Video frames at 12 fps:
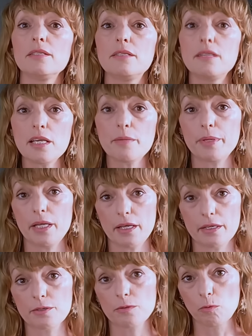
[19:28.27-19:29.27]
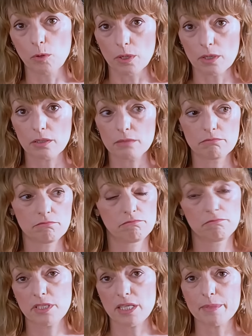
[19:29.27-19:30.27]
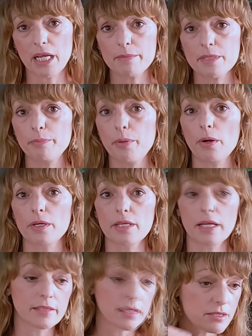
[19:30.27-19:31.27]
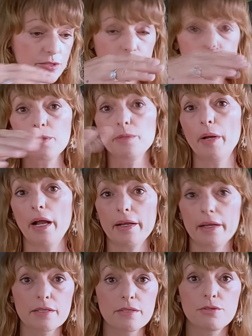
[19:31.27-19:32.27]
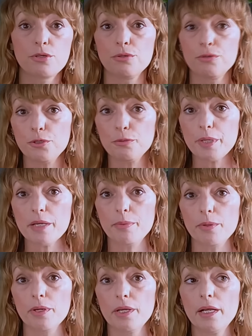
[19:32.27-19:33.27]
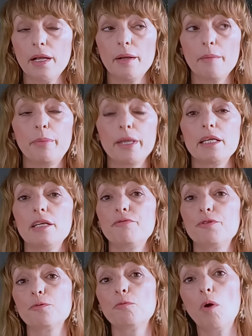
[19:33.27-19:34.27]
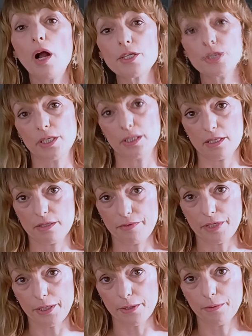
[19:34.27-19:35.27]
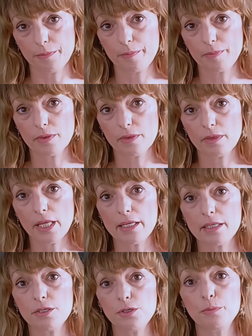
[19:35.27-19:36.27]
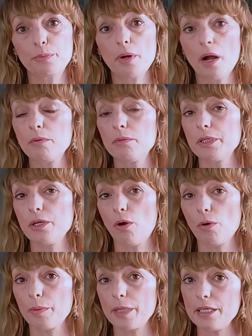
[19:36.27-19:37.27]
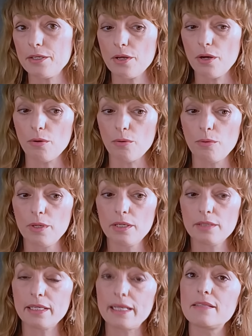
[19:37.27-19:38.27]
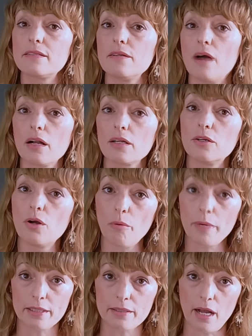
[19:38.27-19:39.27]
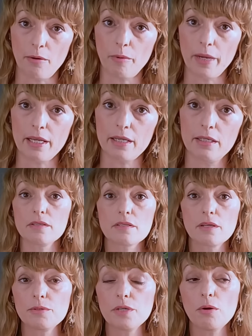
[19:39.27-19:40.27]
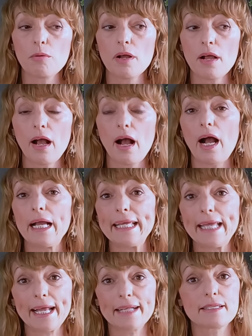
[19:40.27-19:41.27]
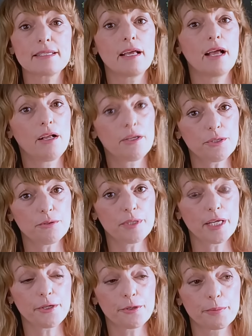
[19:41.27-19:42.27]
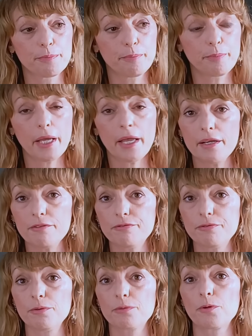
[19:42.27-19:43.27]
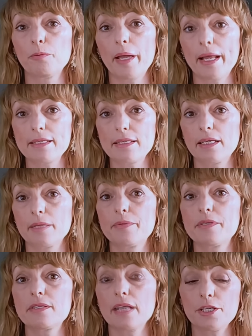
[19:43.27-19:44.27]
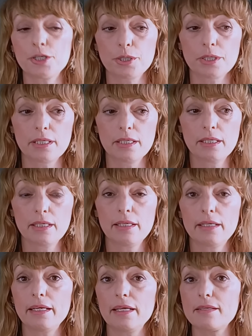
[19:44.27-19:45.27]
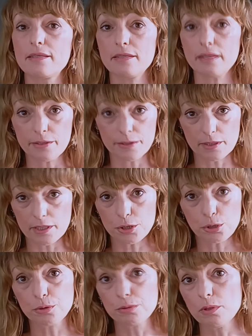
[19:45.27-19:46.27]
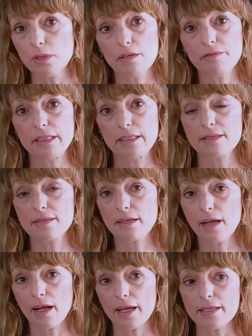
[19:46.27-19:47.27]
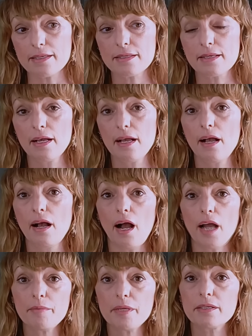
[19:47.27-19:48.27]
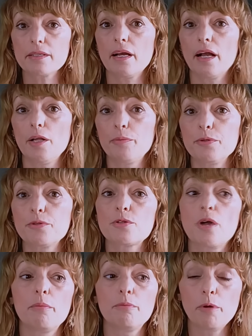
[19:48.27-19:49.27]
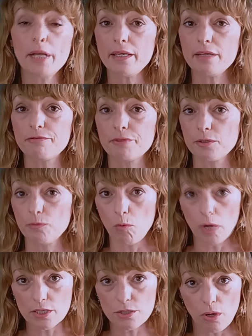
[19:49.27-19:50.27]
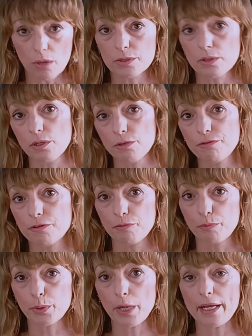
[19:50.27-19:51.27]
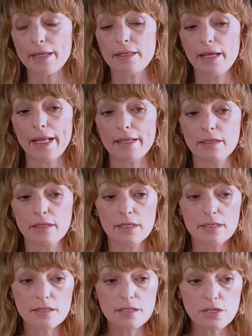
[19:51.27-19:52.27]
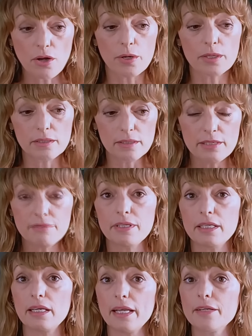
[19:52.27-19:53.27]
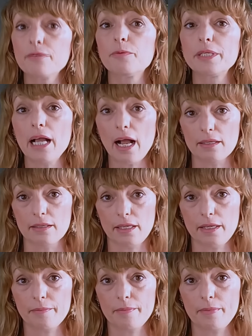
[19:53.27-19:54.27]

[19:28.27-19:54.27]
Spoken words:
deep inner work, sometimes apart, and then circle back as two new people. But if you're watching this video, then you probably already know that it's not going that way. So no, I can't tell you that your painful romantic obsession is secretly true love in disguise. I'm here to help you stop waiting for the $1 loaf of bread and start living in reality.